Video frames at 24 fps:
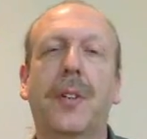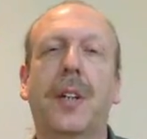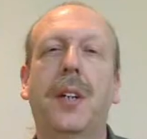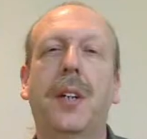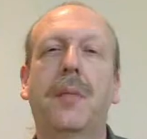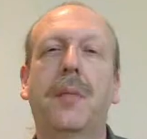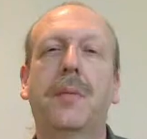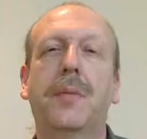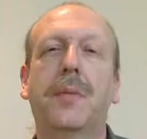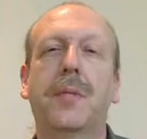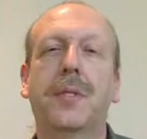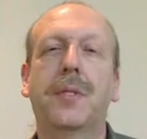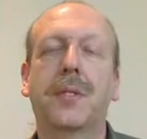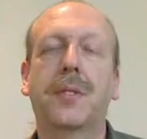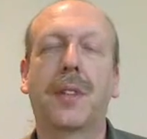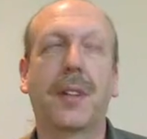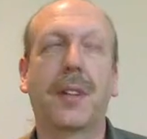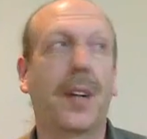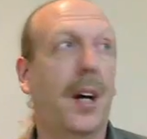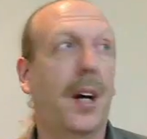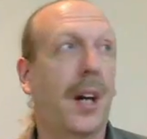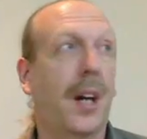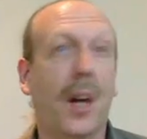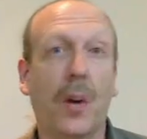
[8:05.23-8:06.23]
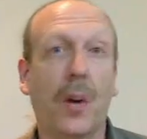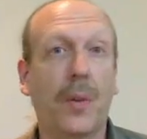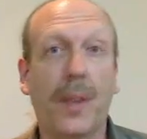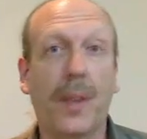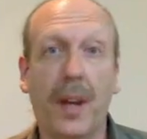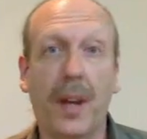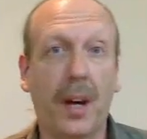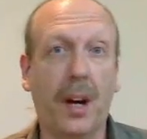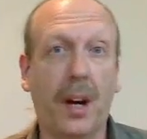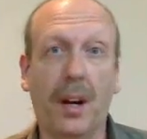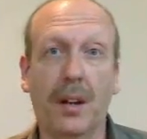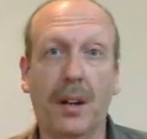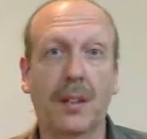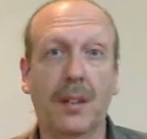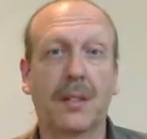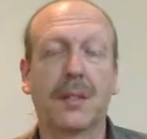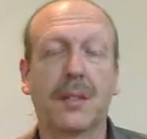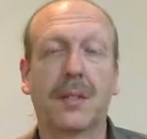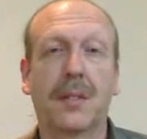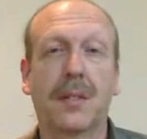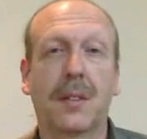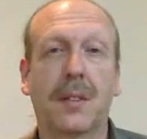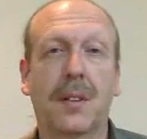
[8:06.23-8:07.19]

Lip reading: Our dreams are not out there.